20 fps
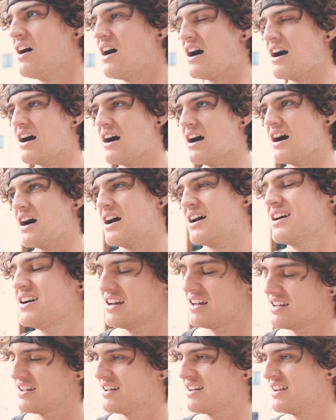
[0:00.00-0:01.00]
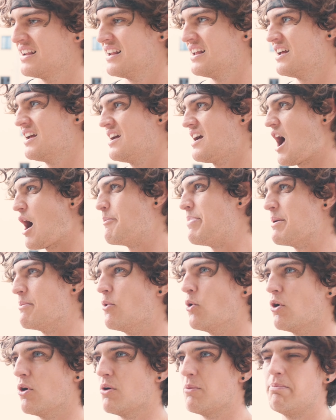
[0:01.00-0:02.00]
uh, a bit
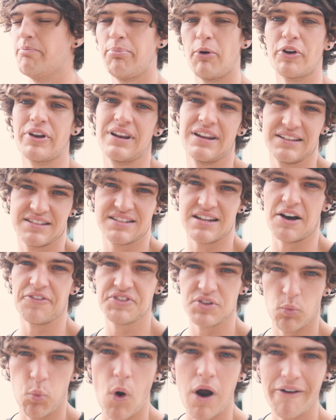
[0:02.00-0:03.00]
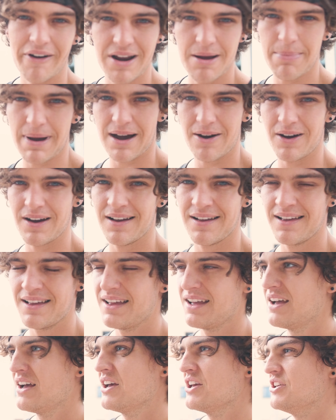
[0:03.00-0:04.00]
more bodily stuff to worry about.
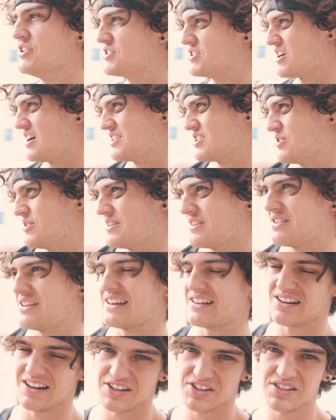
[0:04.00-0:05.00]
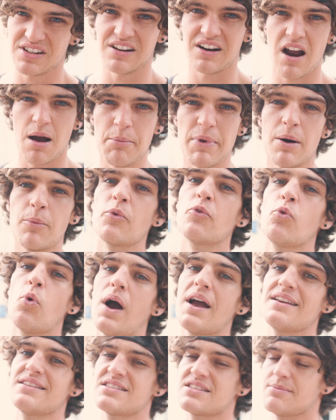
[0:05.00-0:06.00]
You start doing things, like you start coming up with
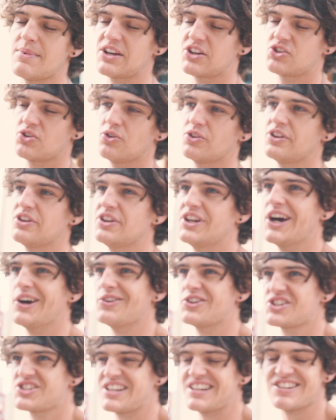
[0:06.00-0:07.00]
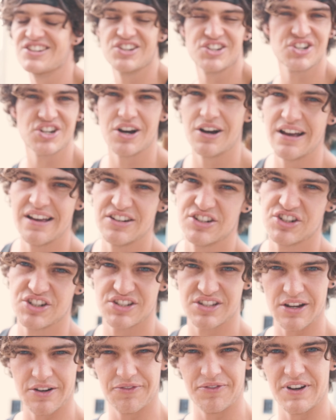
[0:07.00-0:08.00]
ways to make sure that you don't just injure yourself, injure
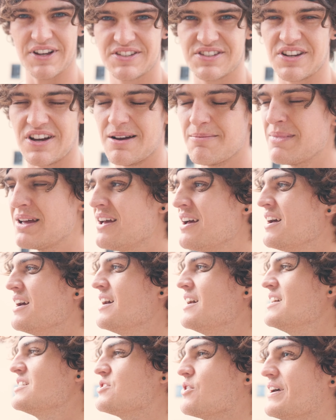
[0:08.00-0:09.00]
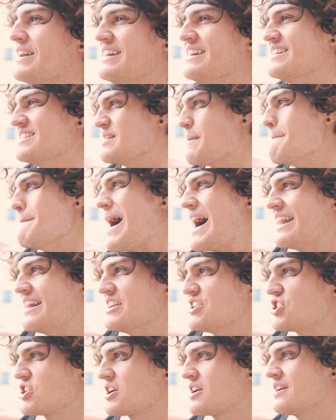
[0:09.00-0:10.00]
yourself first time. So I needed to
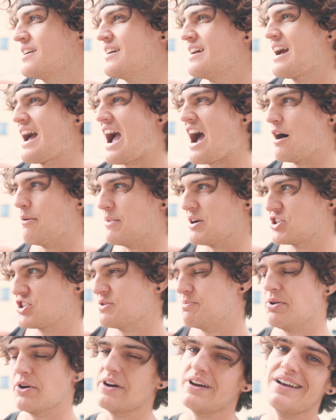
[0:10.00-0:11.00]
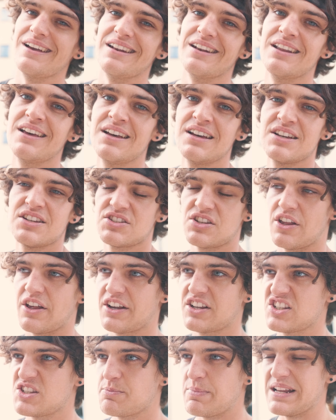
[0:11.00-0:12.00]
manage how much to put in so
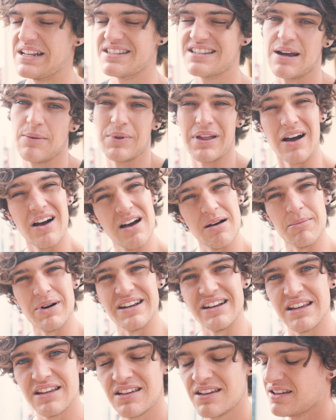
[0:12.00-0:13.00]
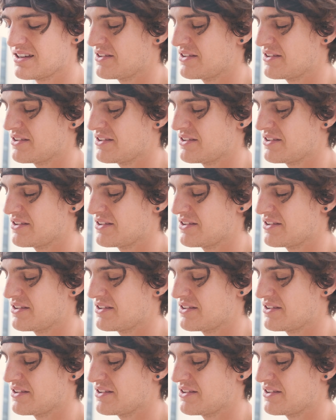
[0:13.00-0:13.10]
I could speed step without hurting my knee,